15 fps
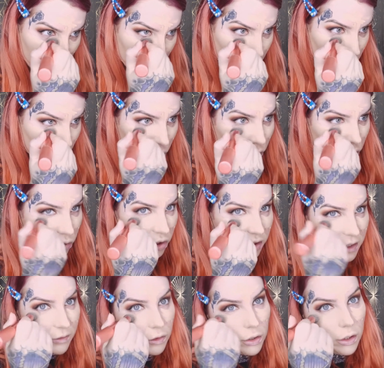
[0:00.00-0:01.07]
So
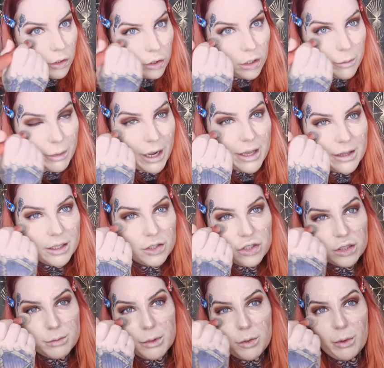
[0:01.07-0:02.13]
just if you're going to buy this,
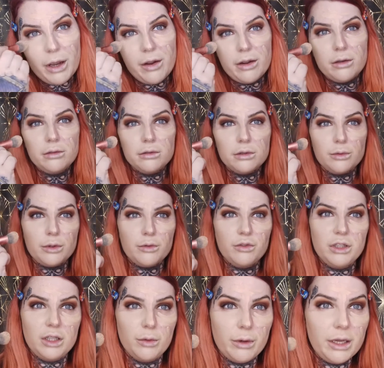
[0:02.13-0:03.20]
just be wary. Oh, I went
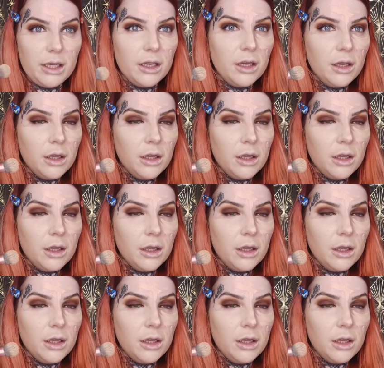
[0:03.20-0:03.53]
really white.